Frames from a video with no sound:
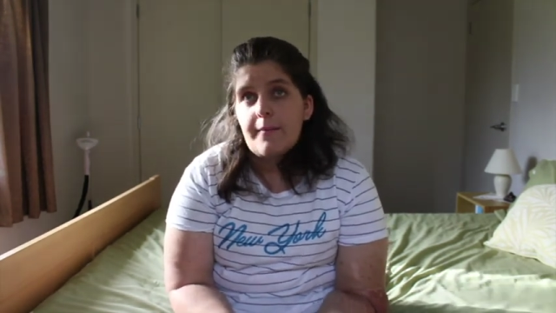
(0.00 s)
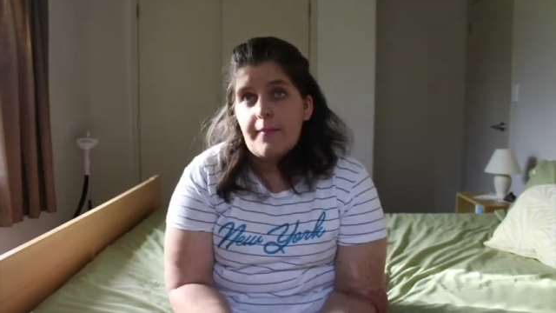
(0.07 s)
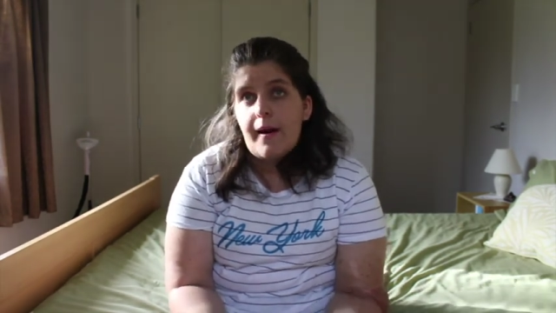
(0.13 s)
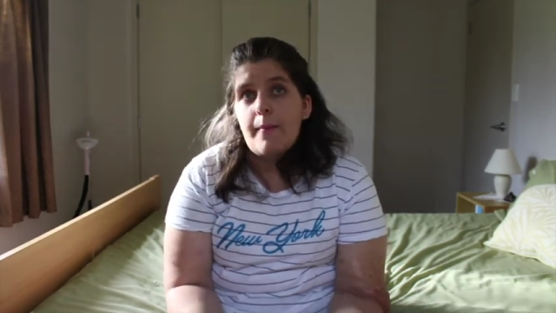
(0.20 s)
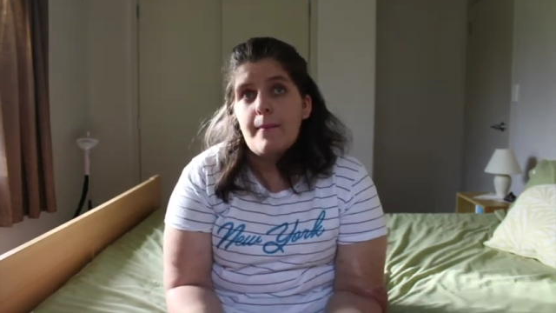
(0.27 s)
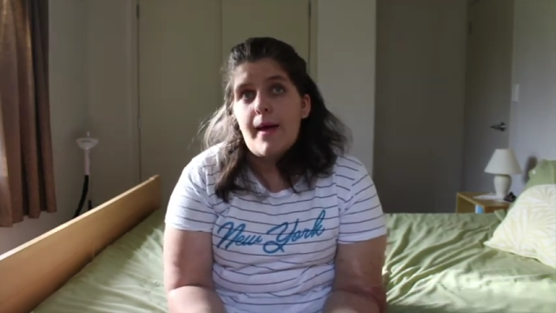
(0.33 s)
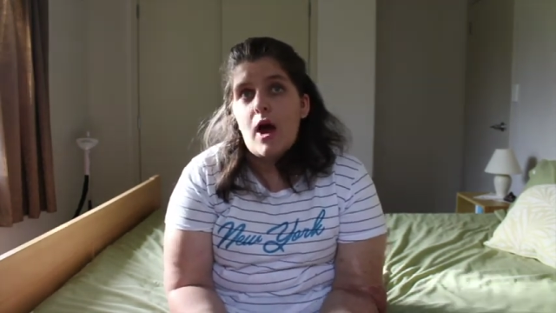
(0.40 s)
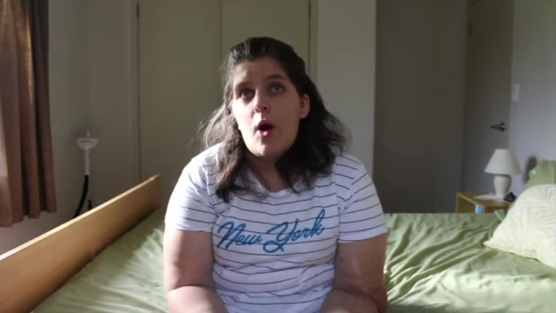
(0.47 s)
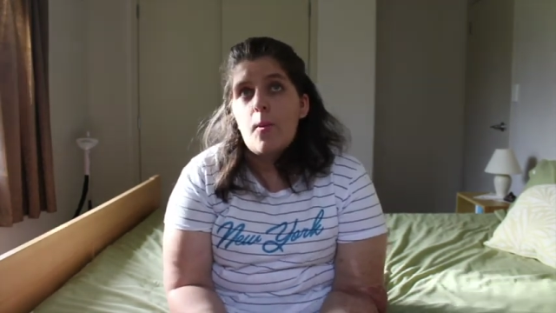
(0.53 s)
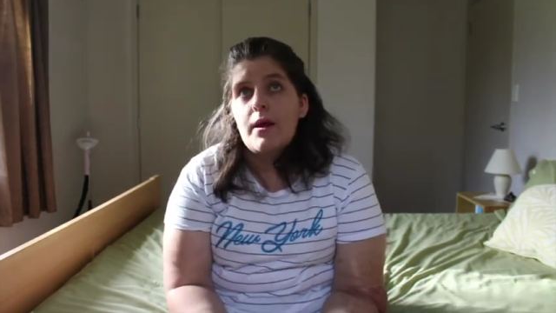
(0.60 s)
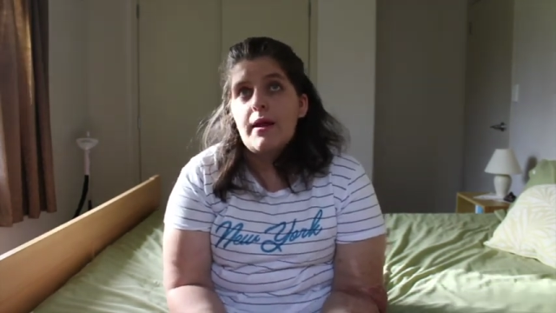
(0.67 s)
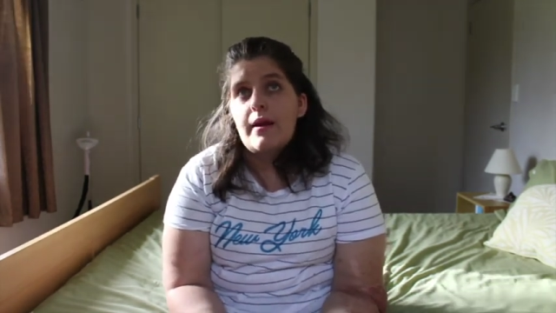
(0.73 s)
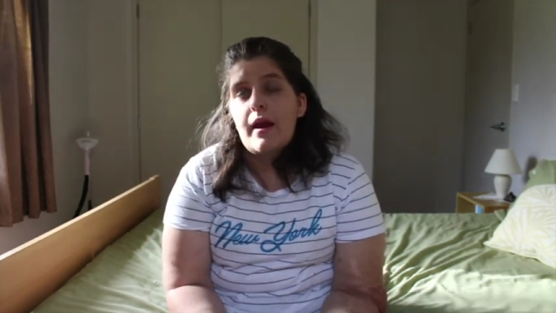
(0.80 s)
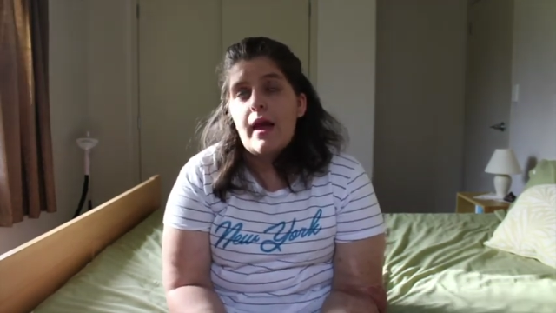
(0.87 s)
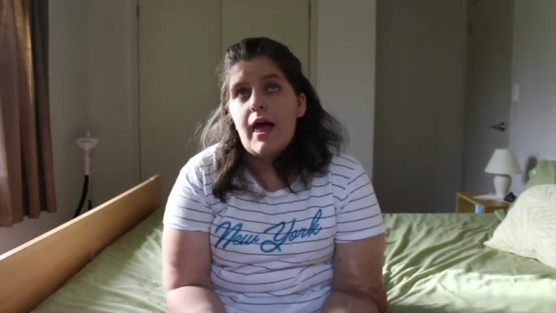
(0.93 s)
about
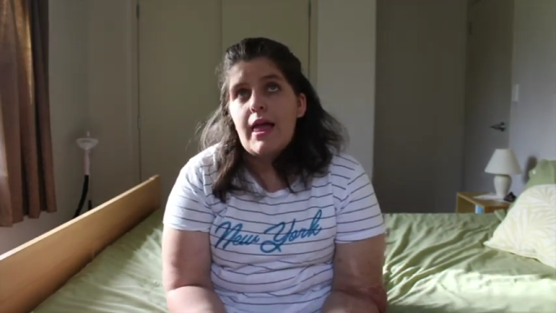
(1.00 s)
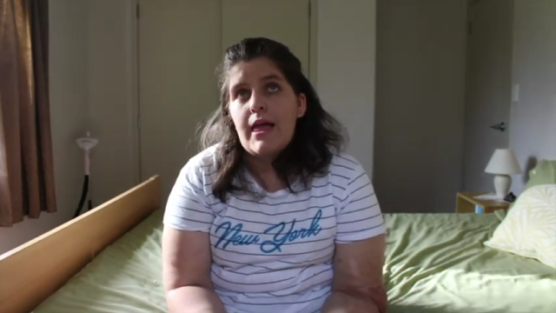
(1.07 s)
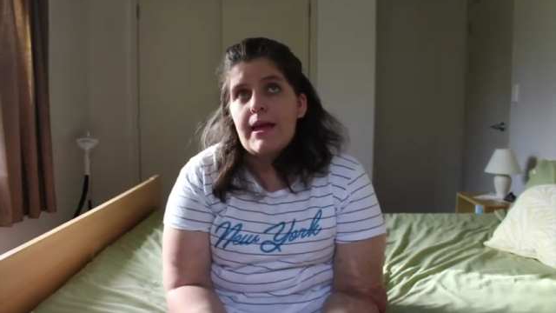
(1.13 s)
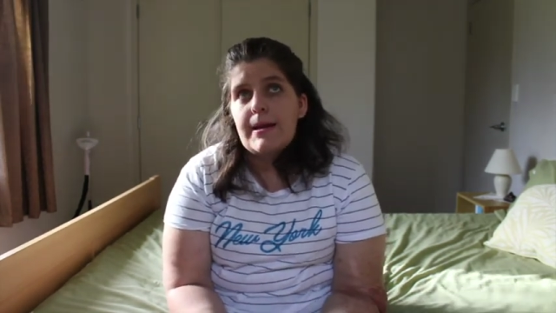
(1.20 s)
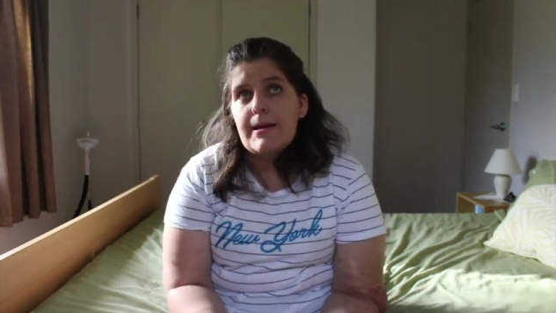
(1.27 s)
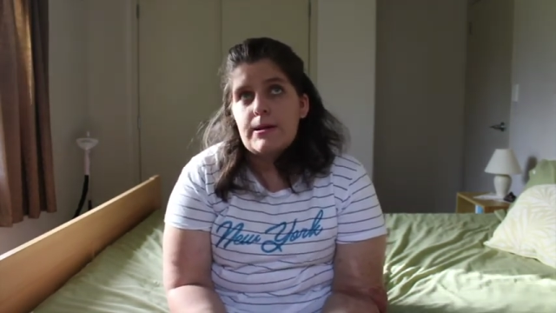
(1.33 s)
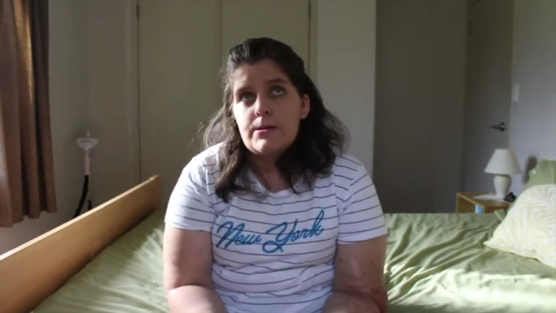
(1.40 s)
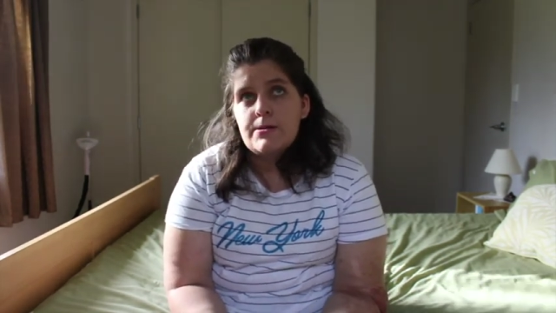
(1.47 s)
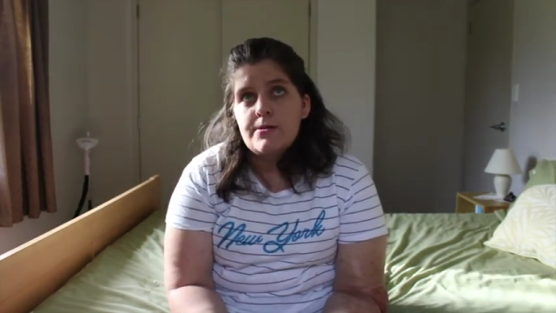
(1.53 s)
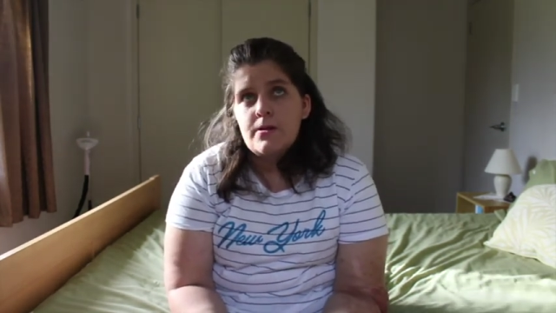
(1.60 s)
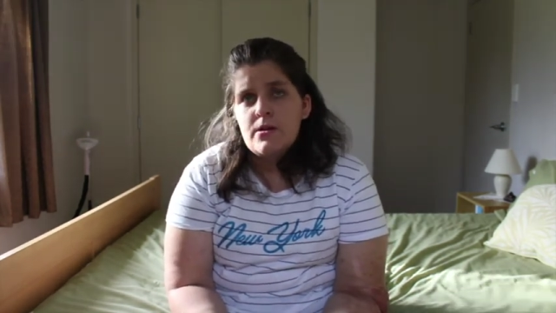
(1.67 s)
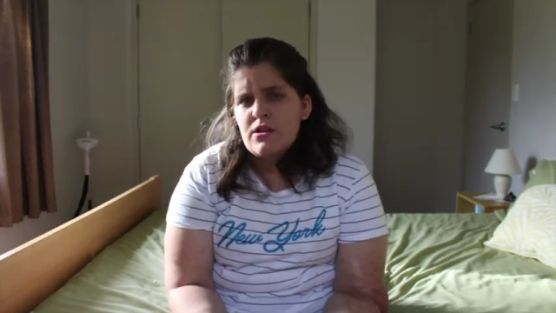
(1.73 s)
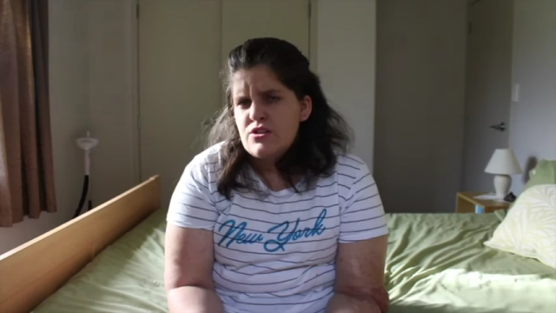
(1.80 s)
Melbourne and